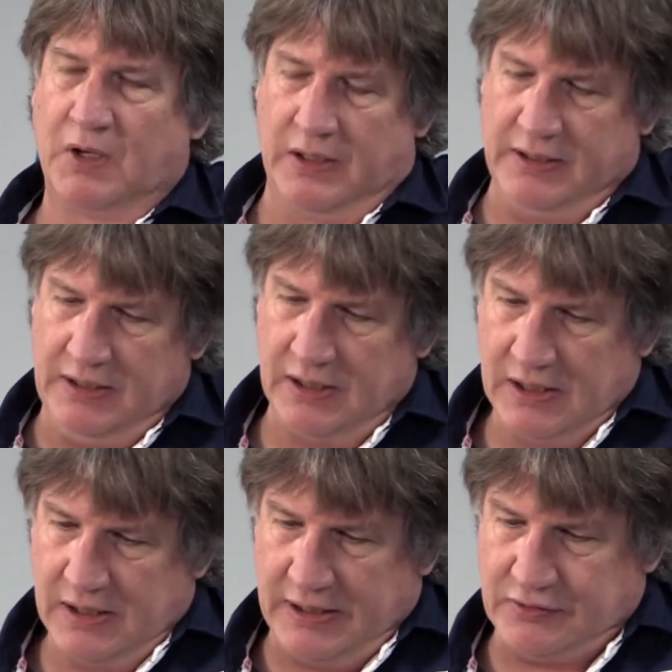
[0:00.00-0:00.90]
and he
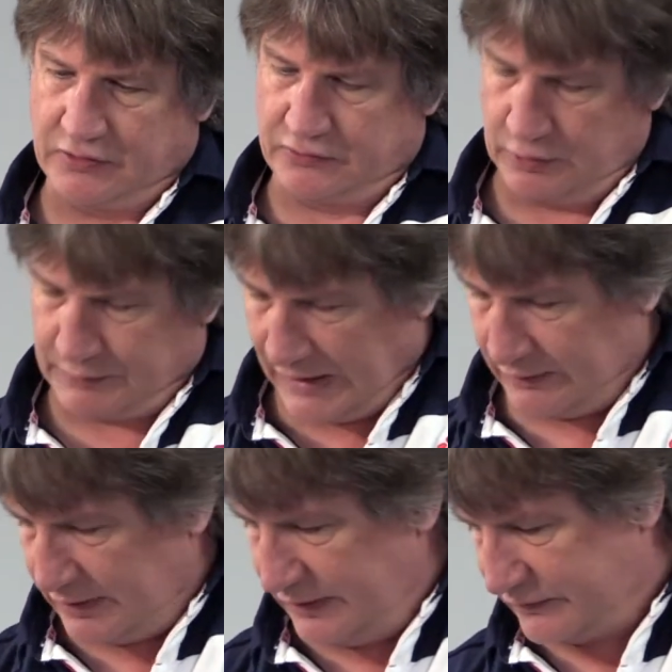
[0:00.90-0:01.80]
just stooped
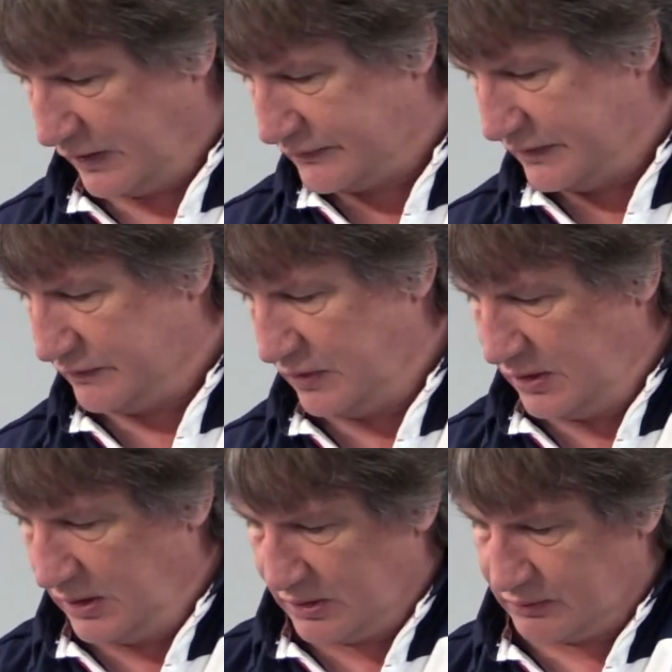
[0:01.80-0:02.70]
down and he started
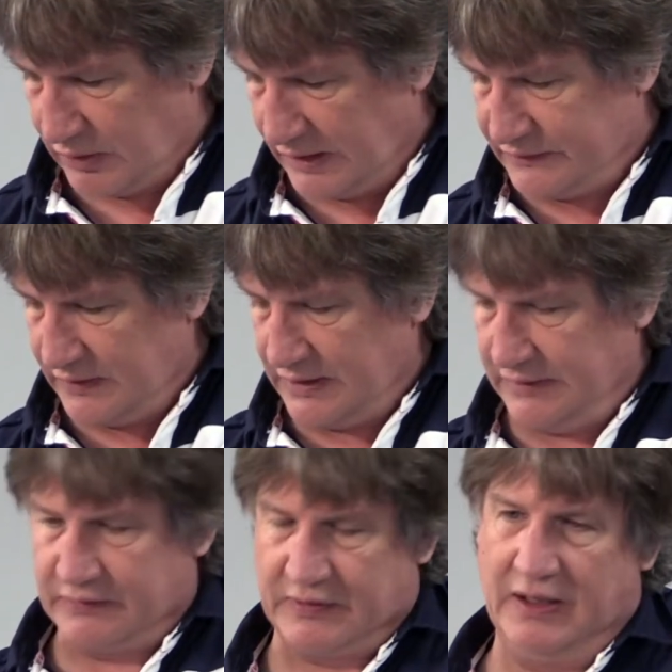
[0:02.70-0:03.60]
writing
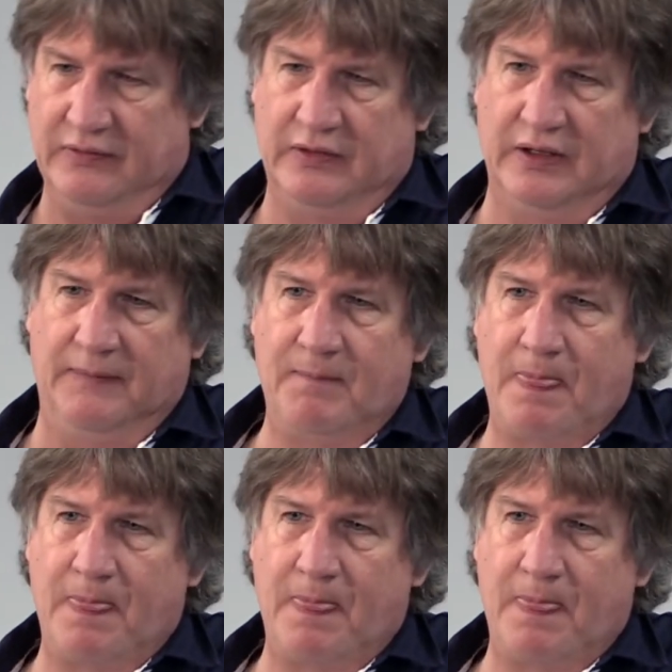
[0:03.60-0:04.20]
in the sand, didn't he?